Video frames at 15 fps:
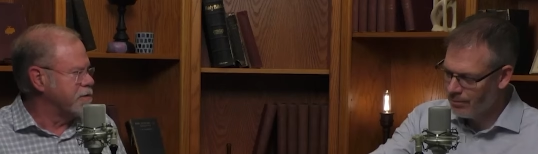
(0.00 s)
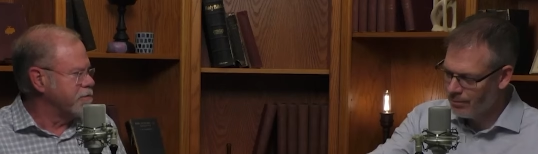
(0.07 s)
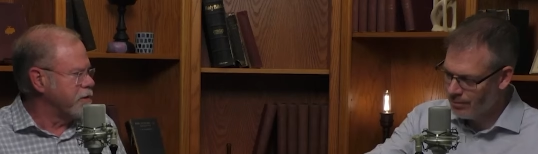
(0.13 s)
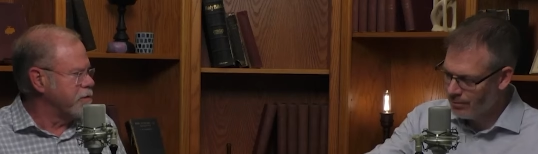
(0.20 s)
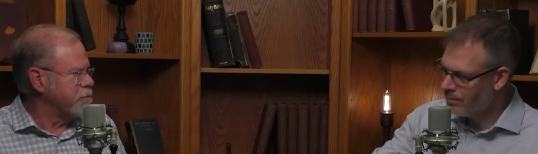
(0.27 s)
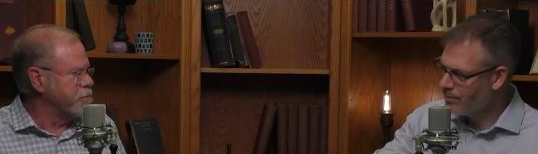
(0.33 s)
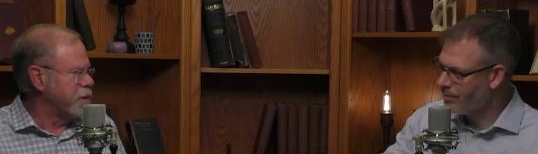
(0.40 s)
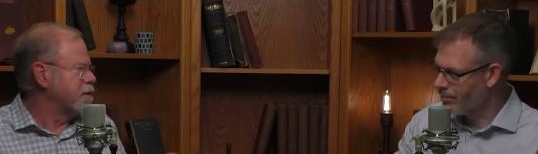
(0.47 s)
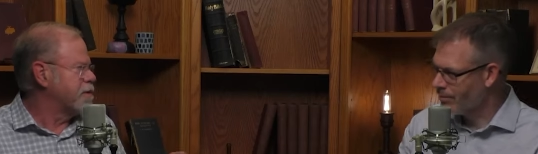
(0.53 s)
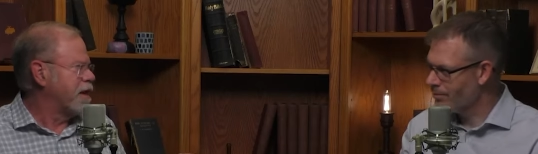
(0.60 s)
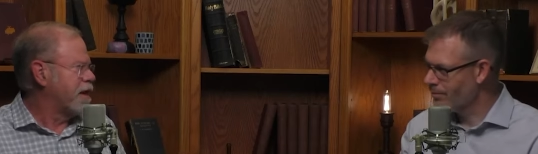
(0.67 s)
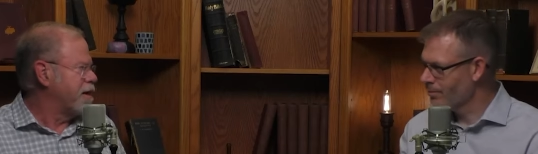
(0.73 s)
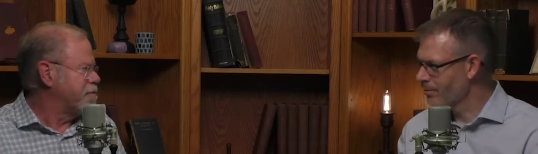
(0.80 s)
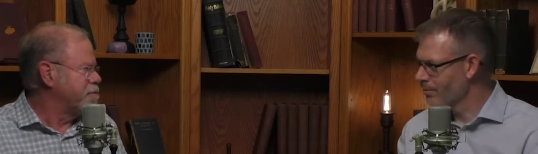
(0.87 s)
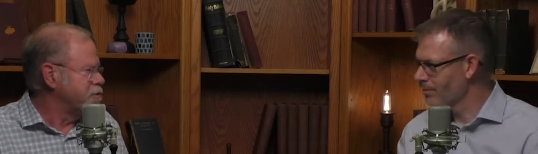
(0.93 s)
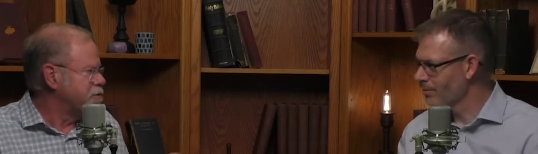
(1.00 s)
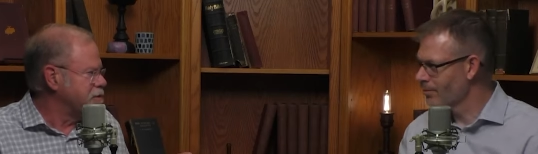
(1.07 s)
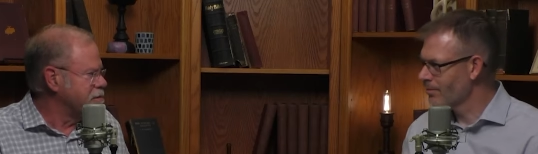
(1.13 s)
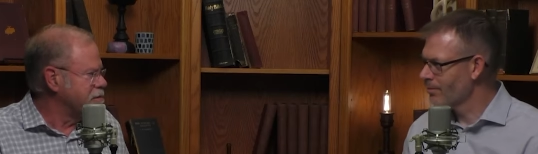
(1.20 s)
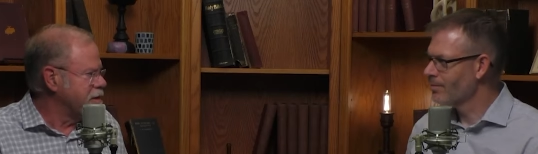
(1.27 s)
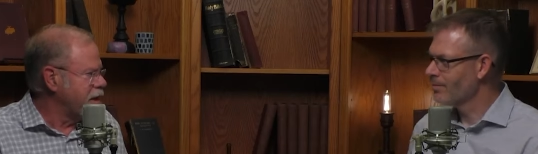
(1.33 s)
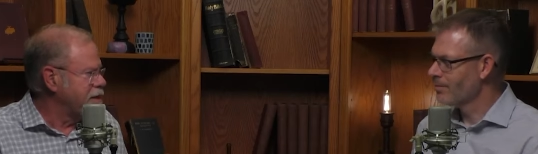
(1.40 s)
Speaker 1: of other bedtimes
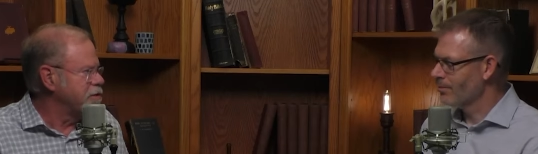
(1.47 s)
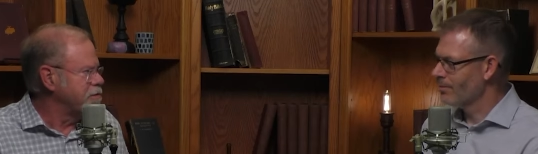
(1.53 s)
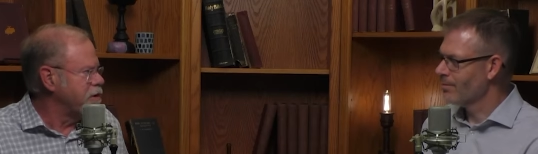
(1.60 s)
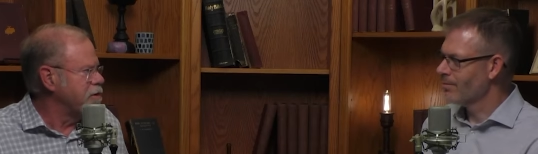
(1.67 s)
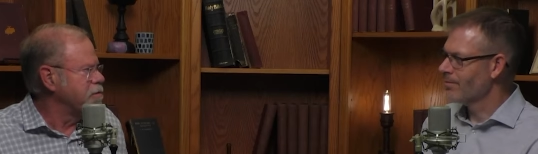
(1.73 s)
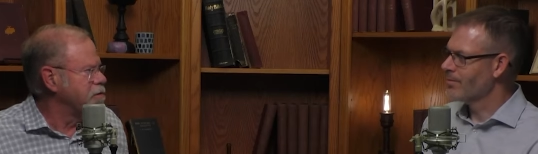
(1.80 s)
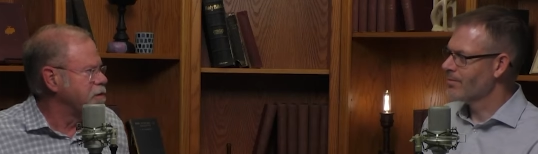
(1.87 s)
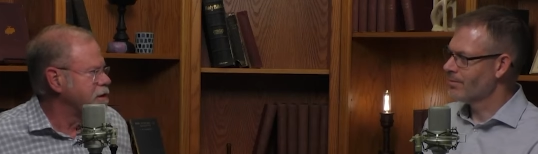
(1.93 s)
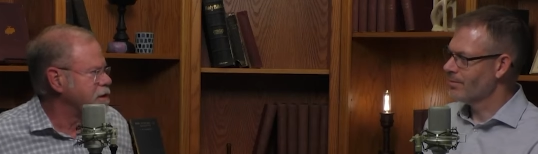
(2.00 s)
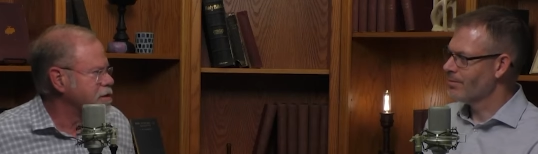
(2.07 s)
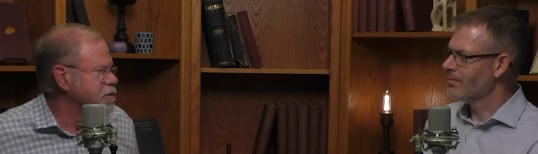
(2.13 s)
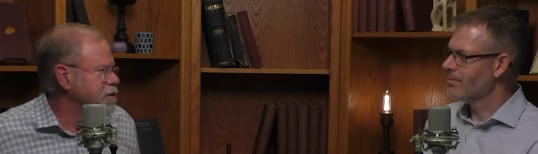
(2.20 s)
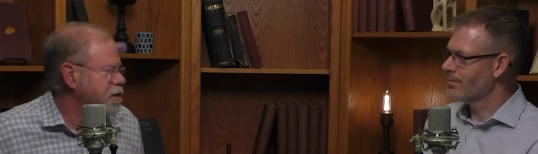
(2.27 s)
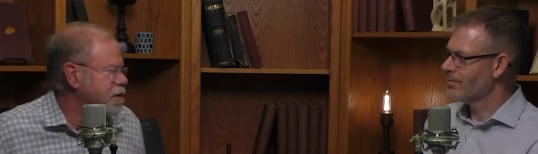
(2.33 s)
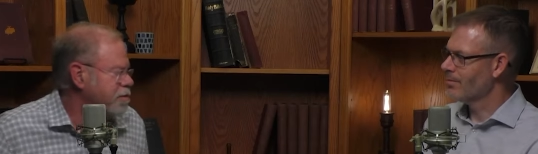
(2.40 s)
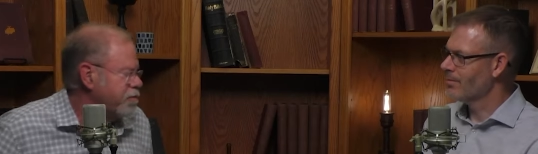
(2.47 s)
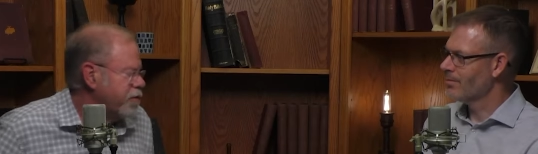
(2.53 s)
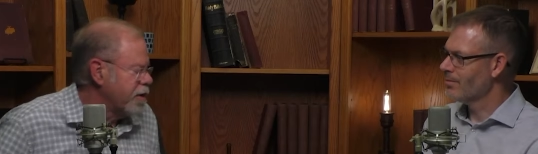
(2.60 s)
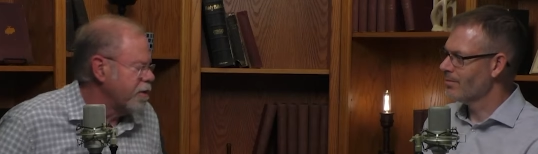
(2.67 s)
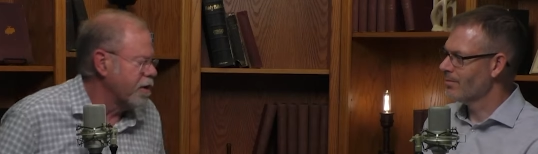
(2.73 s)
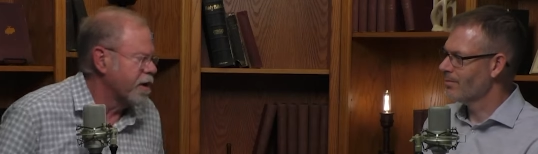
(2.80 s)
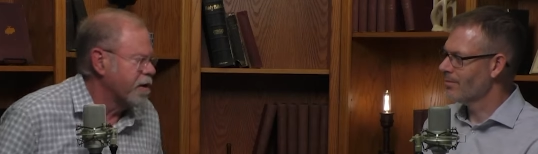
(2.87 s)
and lots of other things that can
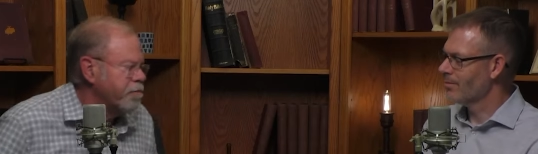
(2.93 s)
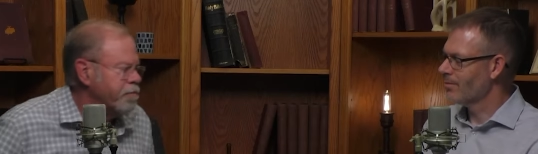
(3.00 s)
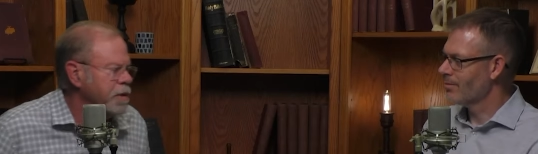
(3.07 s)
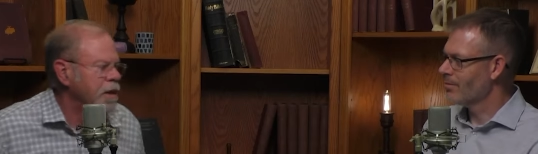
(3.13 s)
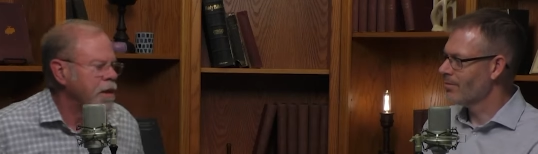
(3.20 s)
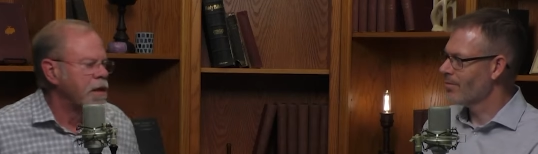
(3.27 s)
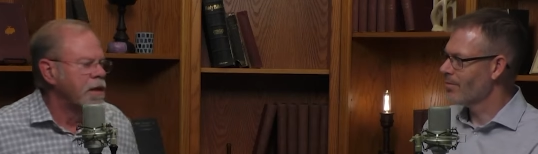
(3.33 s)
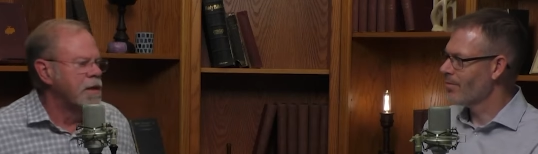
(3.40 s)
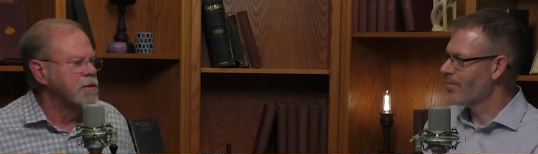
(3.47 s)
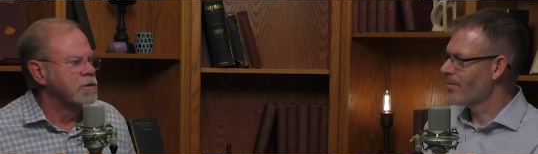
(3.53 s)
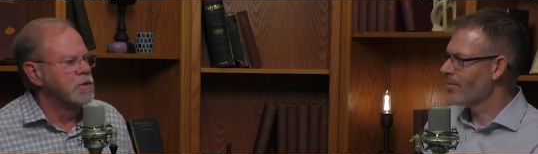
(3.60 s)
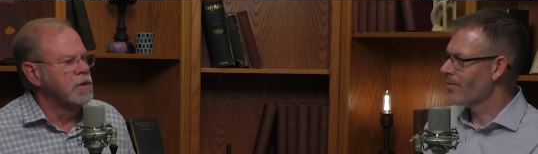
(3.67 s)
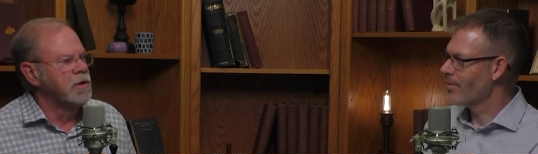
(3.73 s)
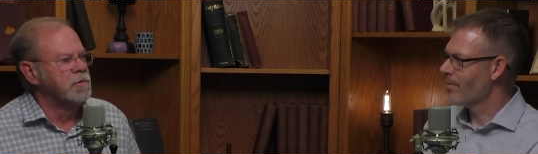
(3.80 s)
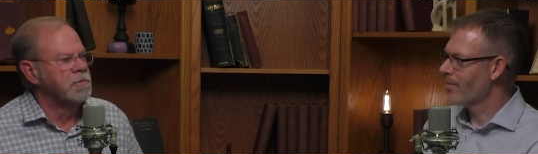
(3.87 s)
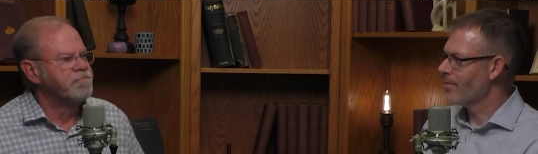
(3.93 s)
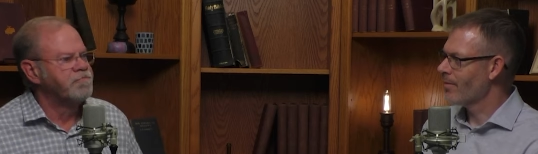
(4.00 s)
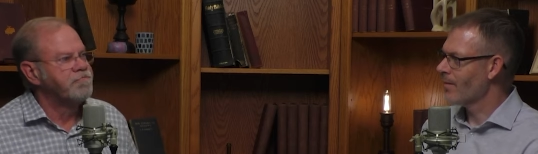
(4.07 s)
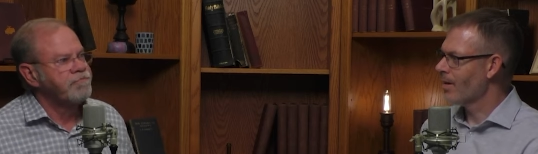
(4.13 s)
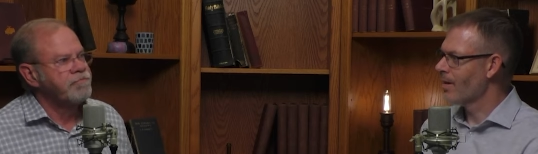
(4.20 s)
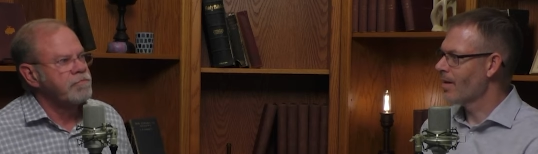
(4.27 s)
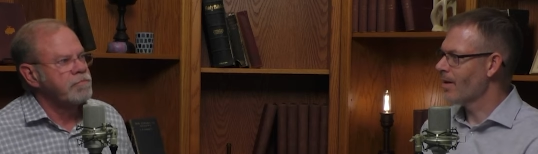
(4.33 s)
vary. So
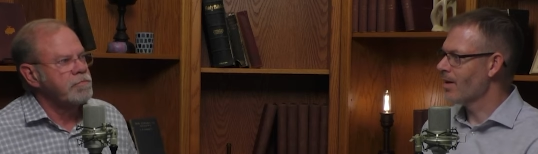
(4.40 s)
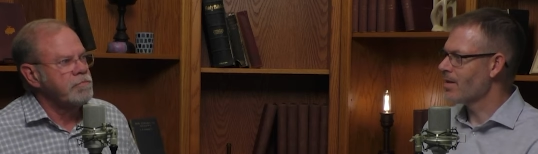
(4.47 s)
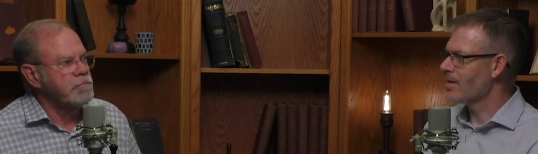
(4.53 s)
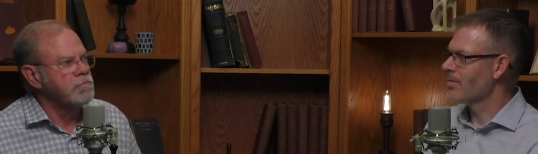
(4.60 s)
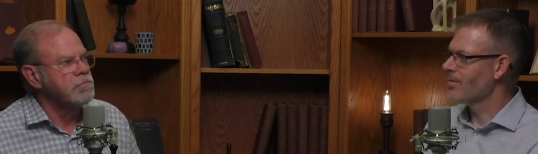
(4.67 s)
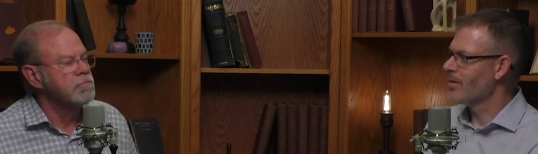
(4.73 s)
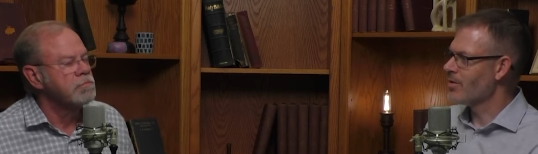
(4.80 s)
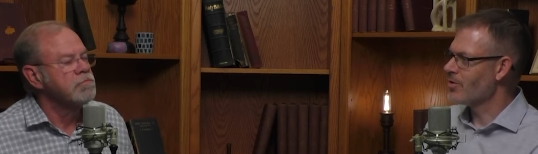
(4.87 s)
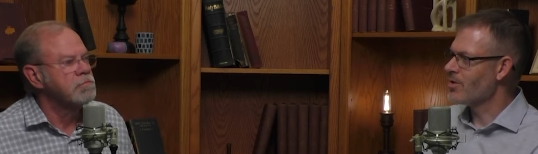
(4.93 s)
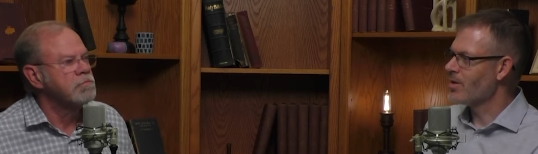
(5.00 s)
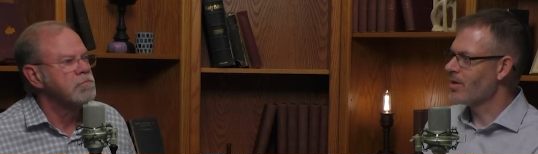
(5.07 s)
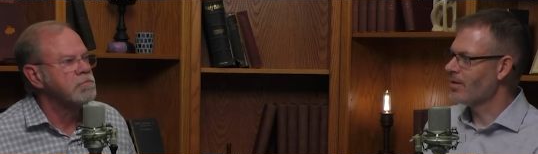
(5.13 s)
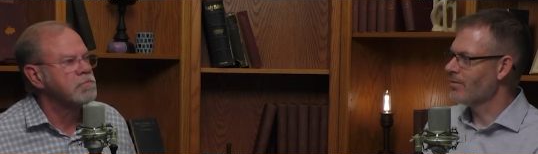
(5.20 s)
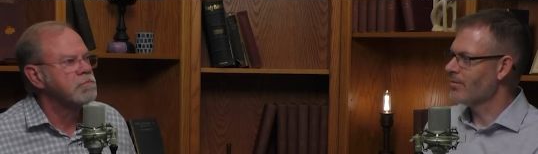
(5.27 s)
Speaker 2: yes, interesting.